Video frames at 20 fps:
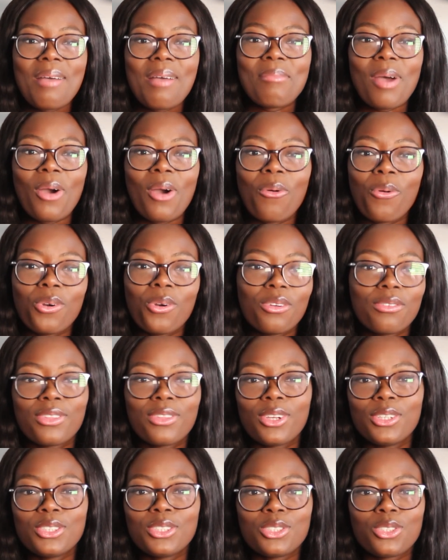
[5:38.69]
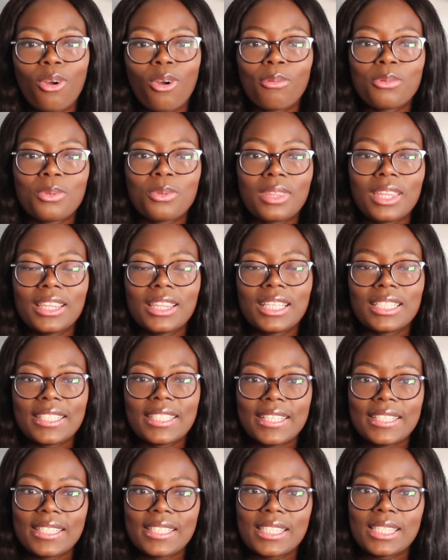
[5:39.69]
But all of those jobs within the
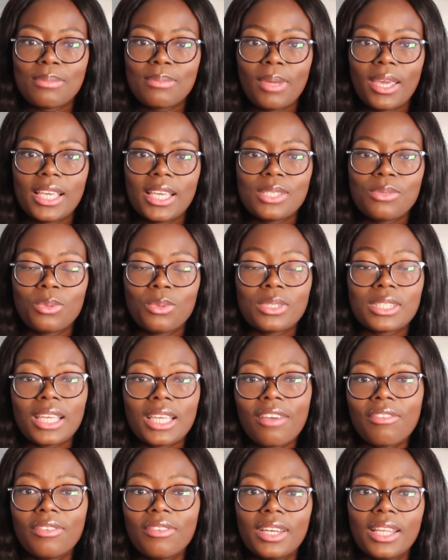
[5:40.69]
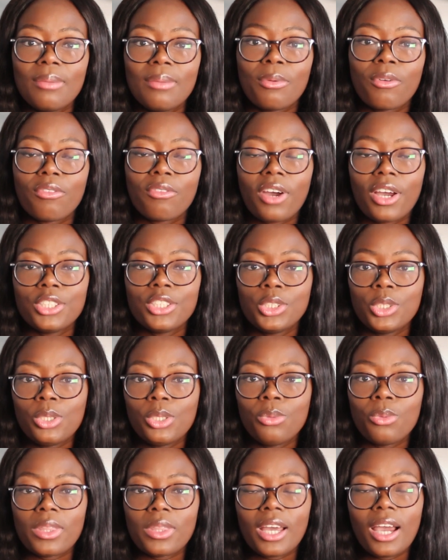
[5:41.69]
data space will definitely provide
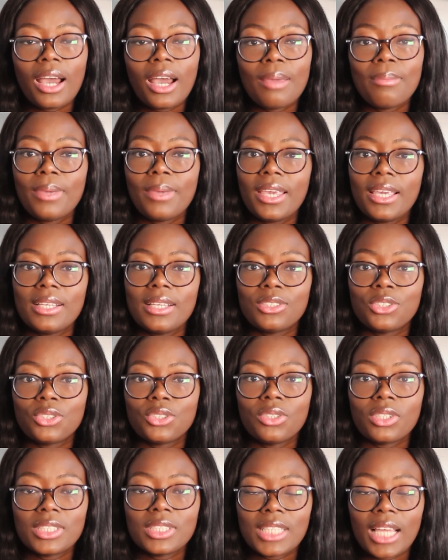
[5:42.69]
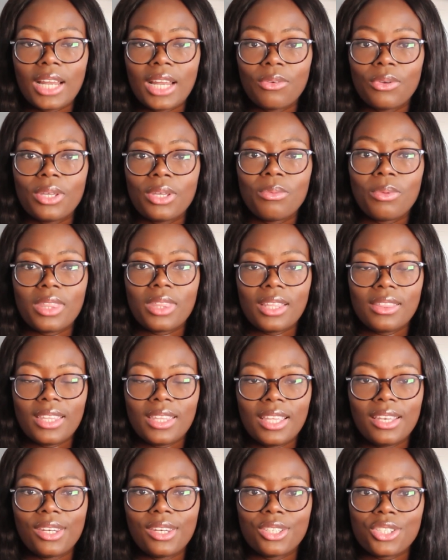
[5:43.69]
you with a high paying salary within
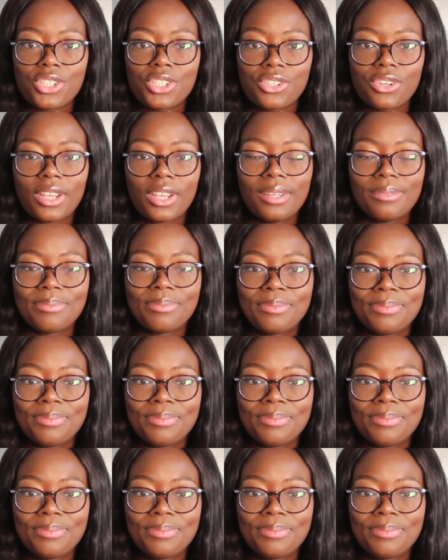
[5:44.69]
the industry.